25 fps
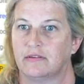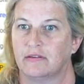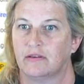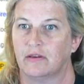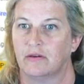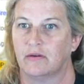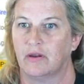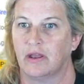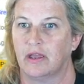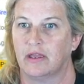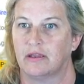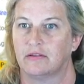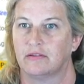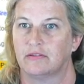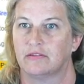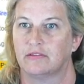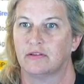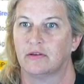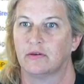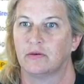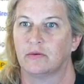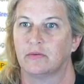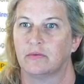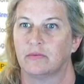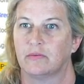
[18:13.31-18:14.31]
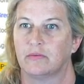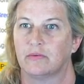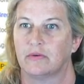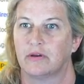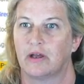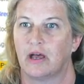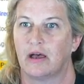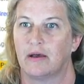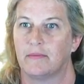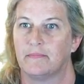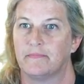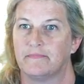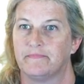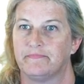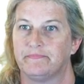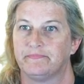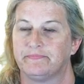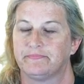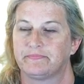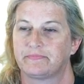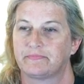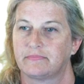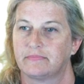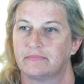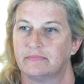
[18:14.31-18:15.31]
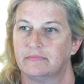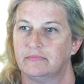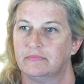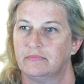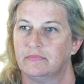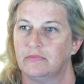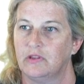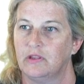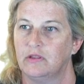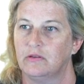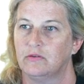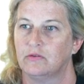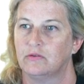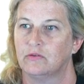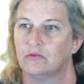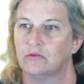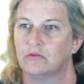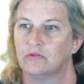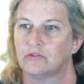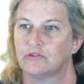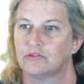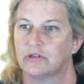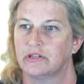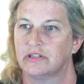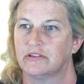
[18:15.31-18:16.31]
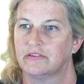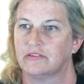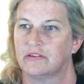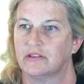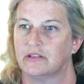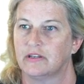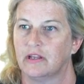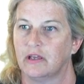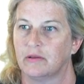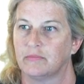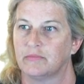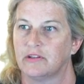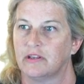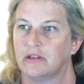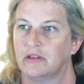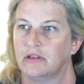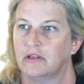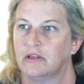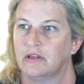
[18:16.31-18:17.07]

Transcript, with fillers: Okay, so um, Google Translate helped.